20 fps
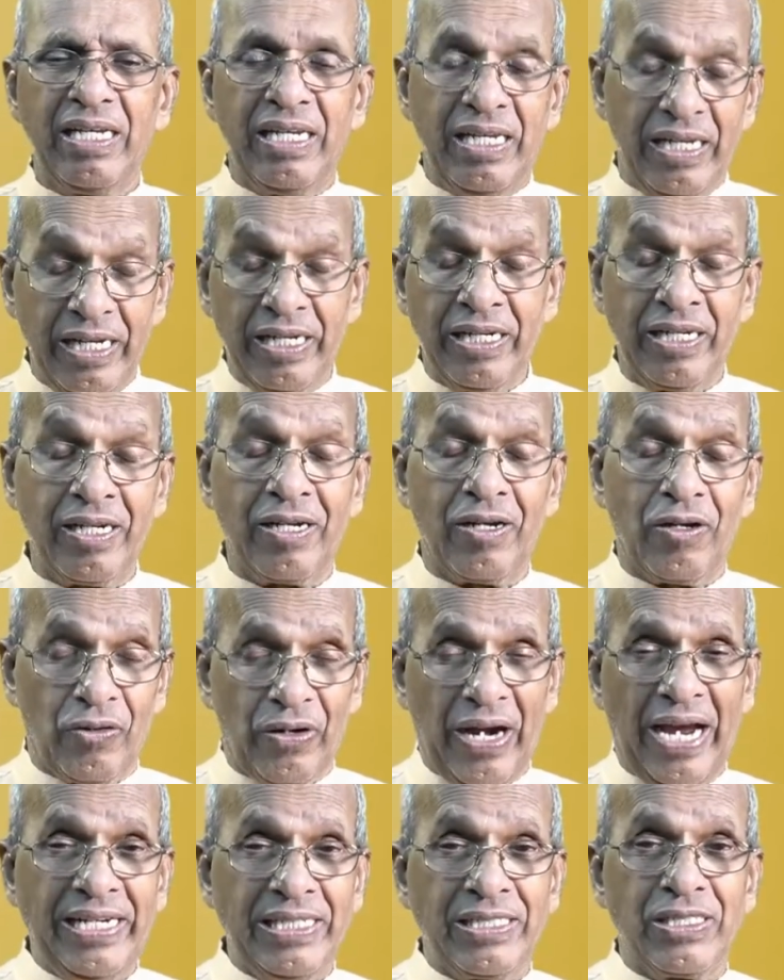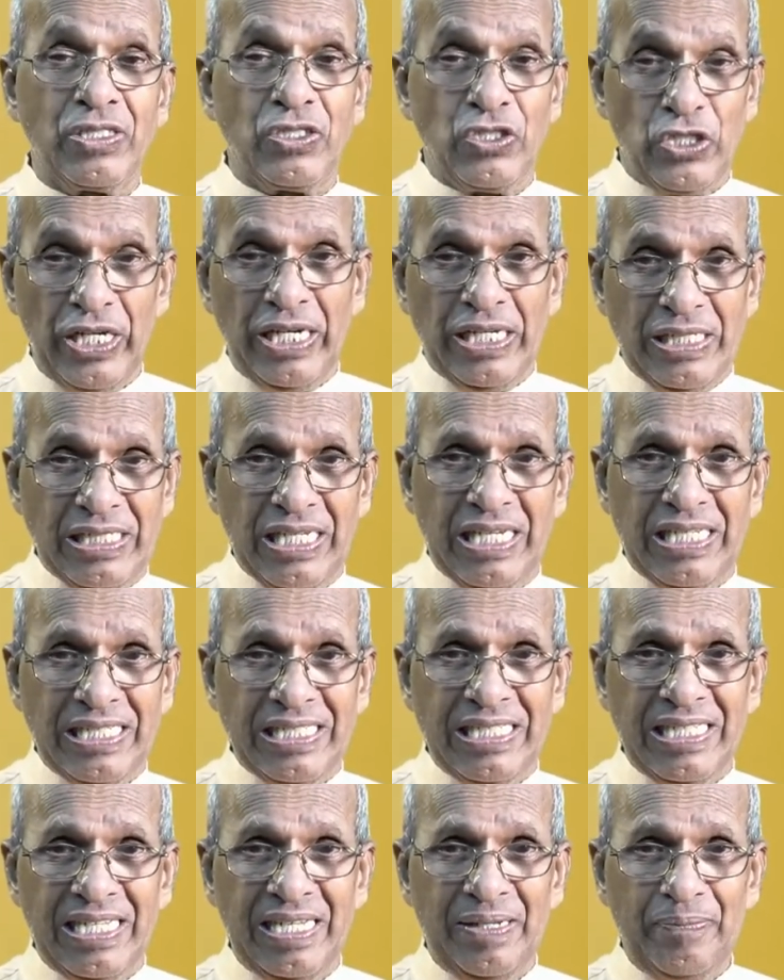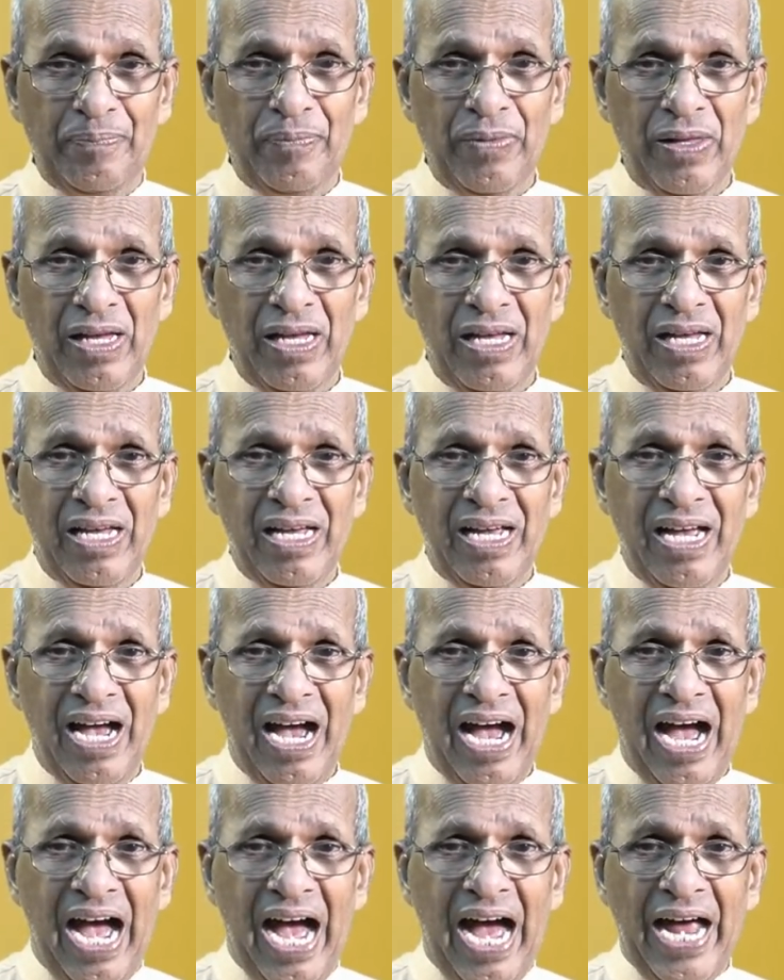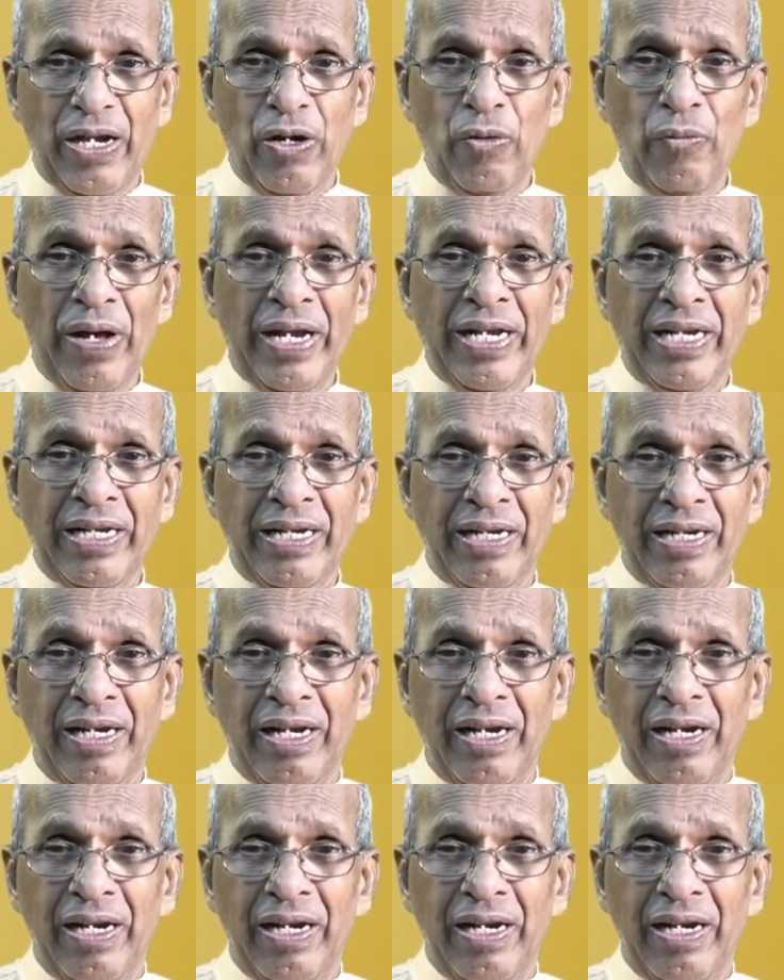in Christ Jesus. And when